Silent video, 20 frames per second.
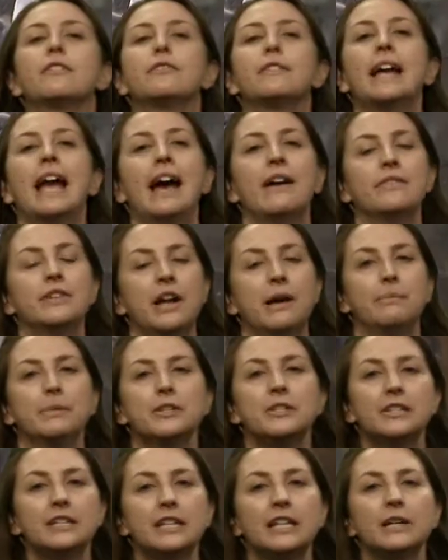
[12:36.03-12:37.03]
we have an
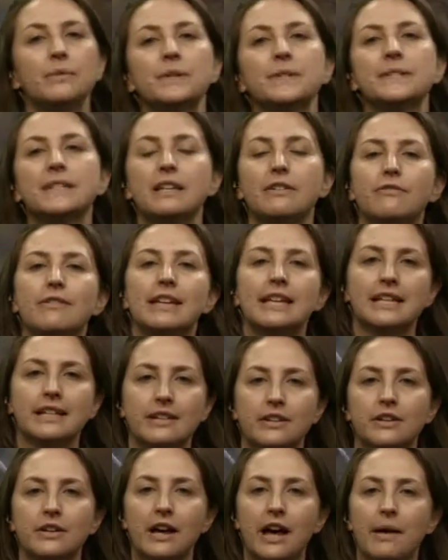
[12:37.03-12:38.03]
opportunity, we'll see if we can
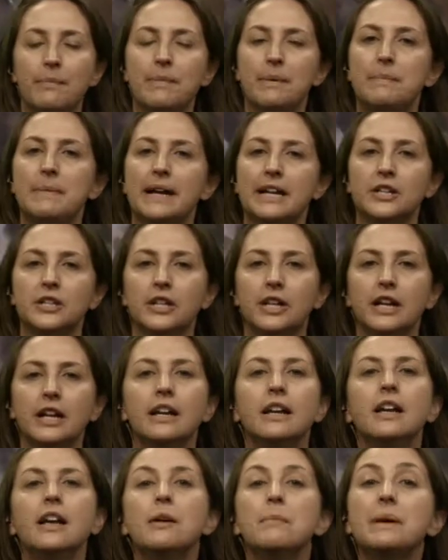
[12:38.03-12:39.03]
look up a picture.
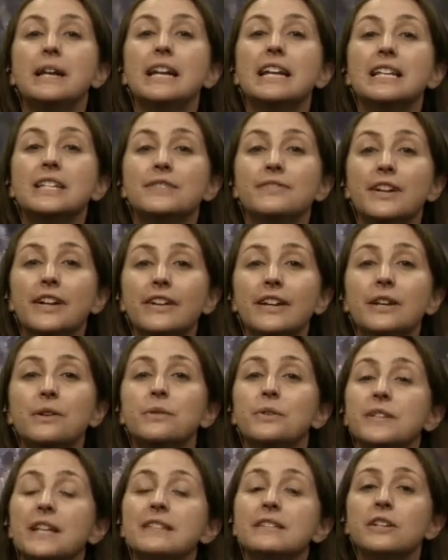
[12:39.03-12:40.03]
But it is very
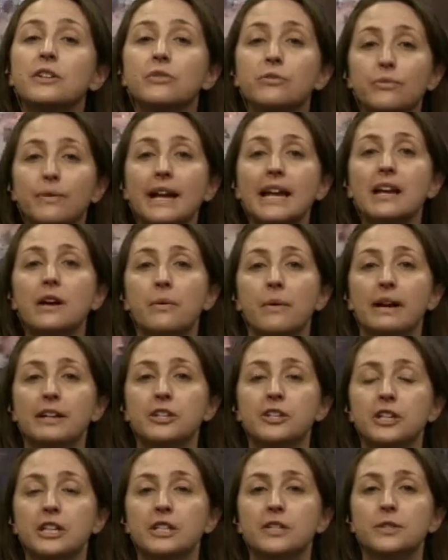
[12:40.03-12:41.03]
cool. That's a great
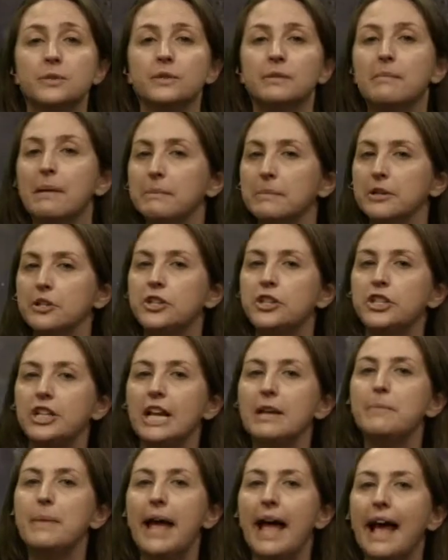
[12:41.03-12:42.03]
question. So remember,
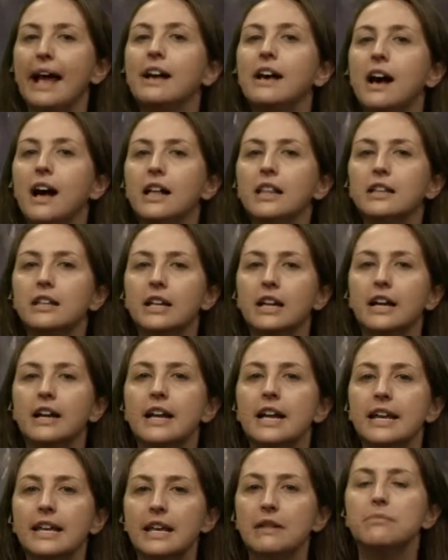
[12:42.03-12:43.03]
shape and color
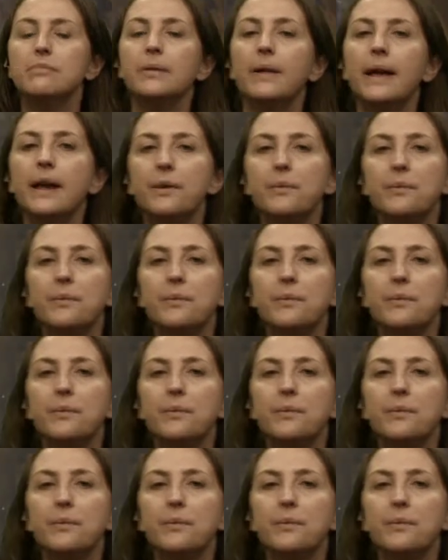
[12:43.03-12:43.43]
can play a